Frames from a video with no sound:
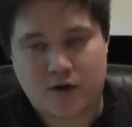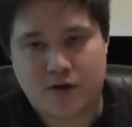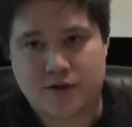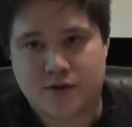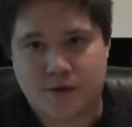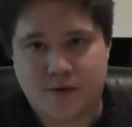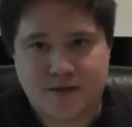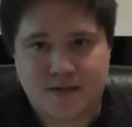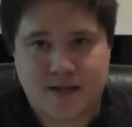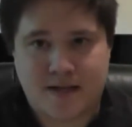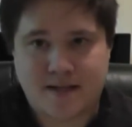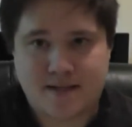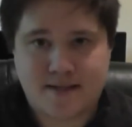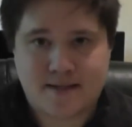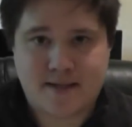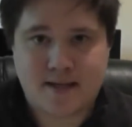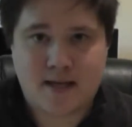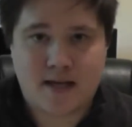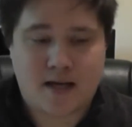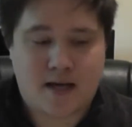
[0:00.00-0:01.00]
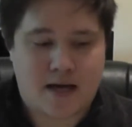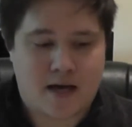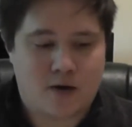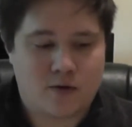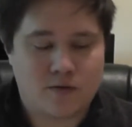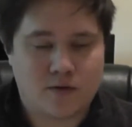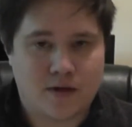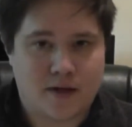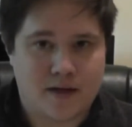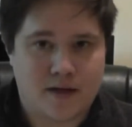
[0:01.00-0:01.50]
so it's not sitting
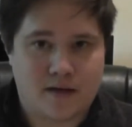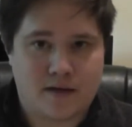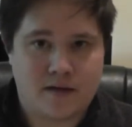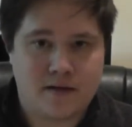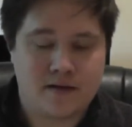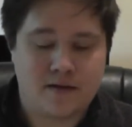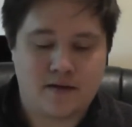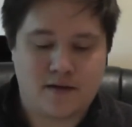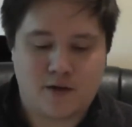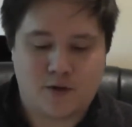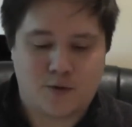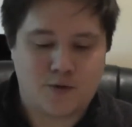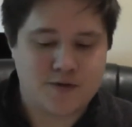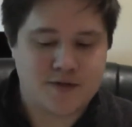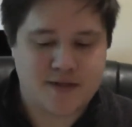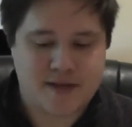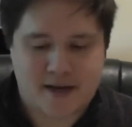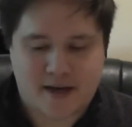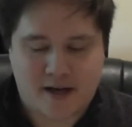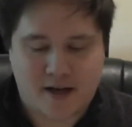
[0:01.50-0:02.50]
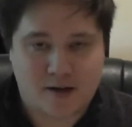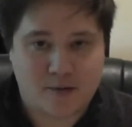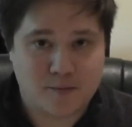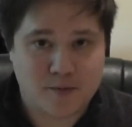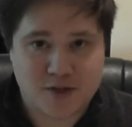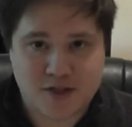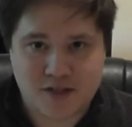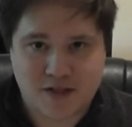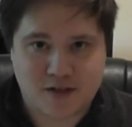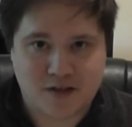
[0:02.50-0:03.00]
out like an old style
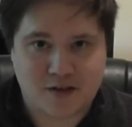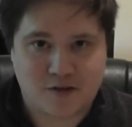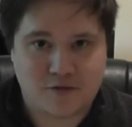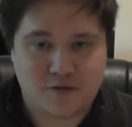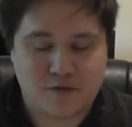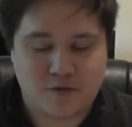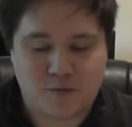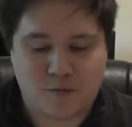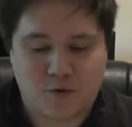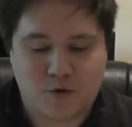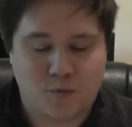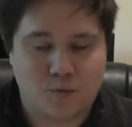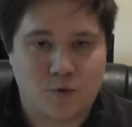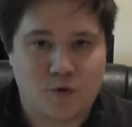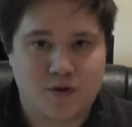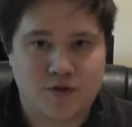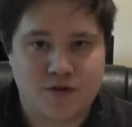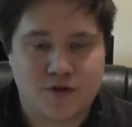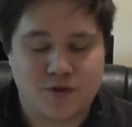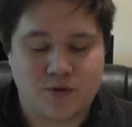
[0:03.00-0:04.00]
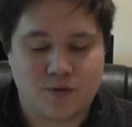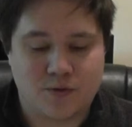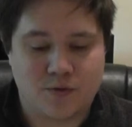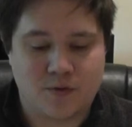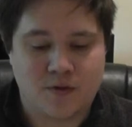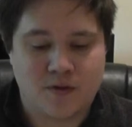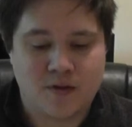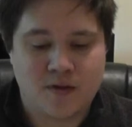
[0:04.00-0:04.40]
machine gun from World War II.